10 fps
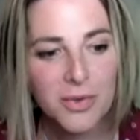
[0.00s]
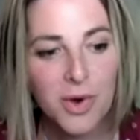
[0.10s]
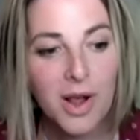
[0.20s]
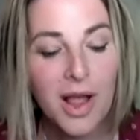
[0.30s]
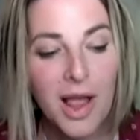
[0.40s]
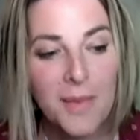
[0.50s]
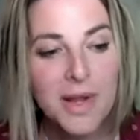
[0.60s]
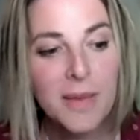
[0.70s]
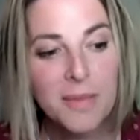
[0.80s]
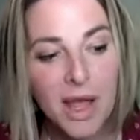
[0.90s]
What i
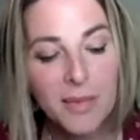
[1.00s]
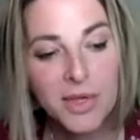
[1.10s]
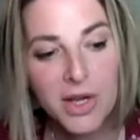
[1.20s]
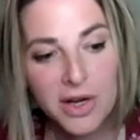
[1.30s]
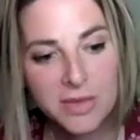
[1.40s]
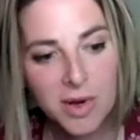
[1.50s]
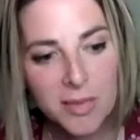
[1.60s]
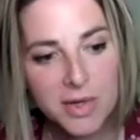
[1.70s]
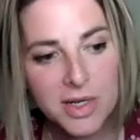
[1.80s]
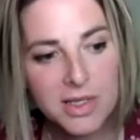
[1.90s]
mean i'm, I'm curious
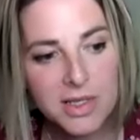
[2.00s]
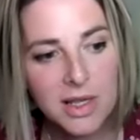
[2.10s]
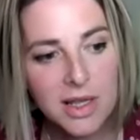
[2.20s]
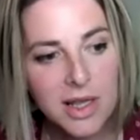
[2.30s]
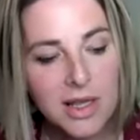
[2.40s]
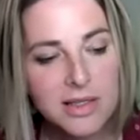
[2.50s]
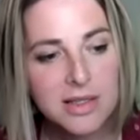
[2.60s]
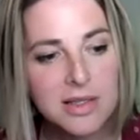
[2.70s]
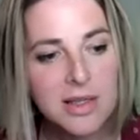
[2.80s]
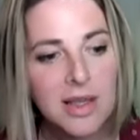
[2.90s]
about it because i
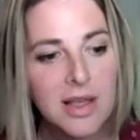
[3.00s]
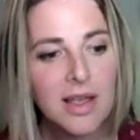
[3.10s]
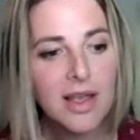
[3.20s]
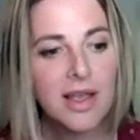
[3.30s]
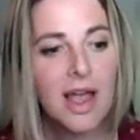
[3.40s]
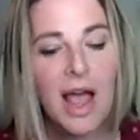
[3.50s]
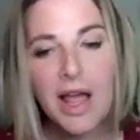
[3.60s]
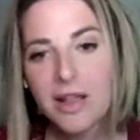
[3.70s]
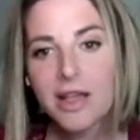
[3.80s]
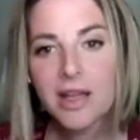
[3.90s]
it's
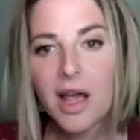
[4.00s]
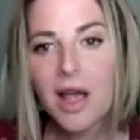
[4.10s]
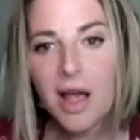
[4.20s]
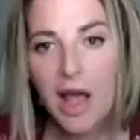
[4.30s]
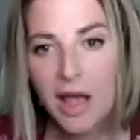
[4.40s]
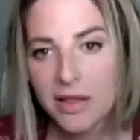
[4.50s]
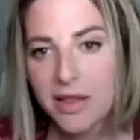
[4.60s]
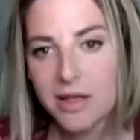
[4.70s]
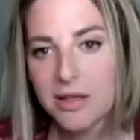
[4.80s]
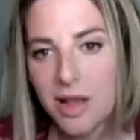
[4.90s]
i like i
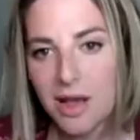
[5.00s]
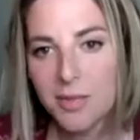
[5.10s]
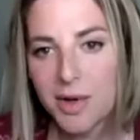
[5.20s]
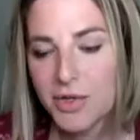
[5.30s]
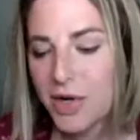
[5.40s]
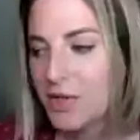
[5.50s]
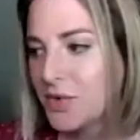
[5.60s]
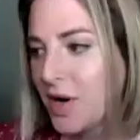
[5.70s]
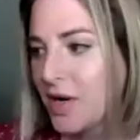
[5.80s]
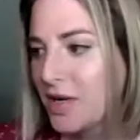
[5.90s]
think a lot about
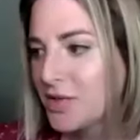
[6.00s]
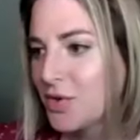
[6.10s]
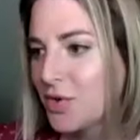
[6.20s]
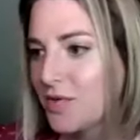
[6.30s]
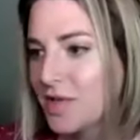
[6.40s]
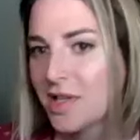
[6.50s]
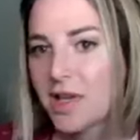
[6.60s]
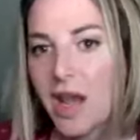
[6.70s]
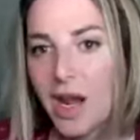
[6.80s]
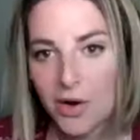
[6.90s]
trans writing and sort of these
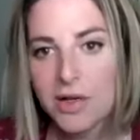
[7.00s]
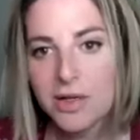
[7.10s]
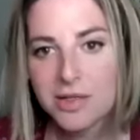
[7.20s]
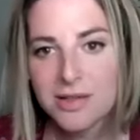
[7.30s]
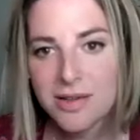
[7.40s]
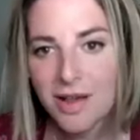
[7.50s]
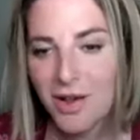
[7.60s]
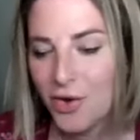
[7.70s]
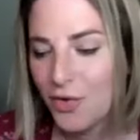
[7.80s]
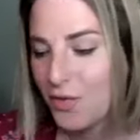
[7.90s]
like eras
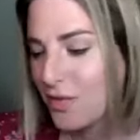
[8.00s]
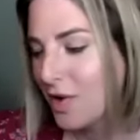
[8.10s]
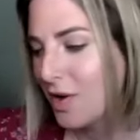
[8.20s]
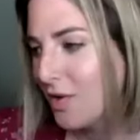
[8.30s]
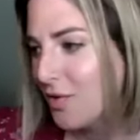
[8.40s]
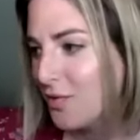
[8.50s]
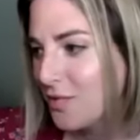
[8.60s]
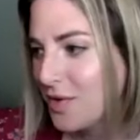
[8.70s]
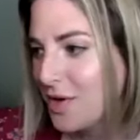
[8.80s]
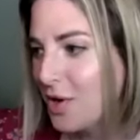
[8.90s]
mm-hmm. of of
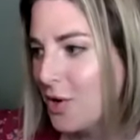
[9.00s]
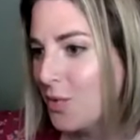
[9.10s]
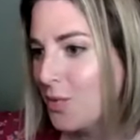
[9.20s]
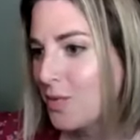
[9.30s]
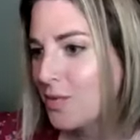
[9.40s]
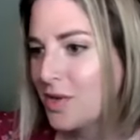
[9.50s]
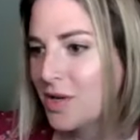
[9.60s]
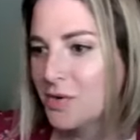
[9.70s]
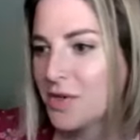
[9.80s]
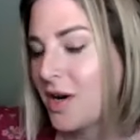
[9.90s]
you know
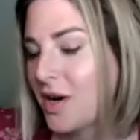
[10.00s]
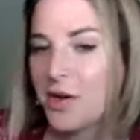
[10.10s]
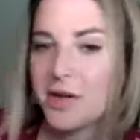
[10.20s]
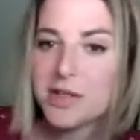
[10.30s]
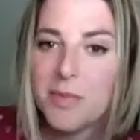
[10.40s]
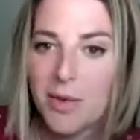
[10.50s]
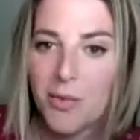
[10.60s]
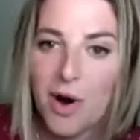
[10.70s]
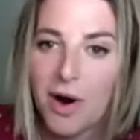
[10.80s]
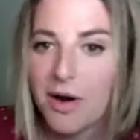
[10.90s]
you know starting out here's a
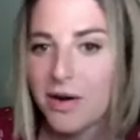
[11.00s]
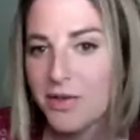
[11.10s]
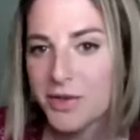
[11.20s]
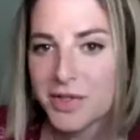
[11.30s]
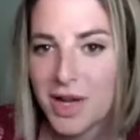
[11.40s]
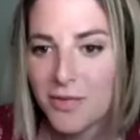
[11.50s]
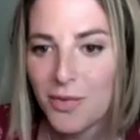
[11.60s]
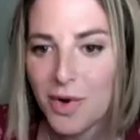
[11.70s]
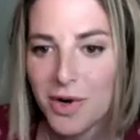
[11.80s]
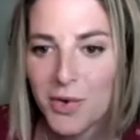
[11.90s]
memoir and there's a kind of
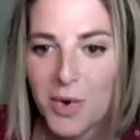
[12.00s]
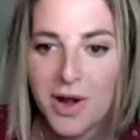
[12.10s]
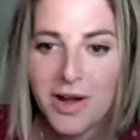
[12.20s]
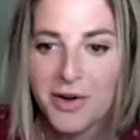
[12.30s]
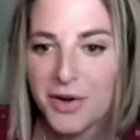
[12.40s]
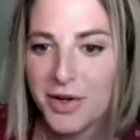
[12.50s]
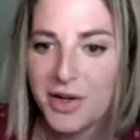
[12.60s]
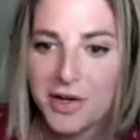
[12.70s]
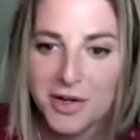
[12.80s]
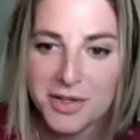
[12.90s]
101 or
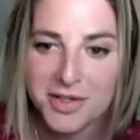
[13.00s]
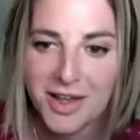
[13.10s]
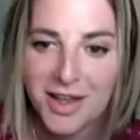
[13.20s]
here's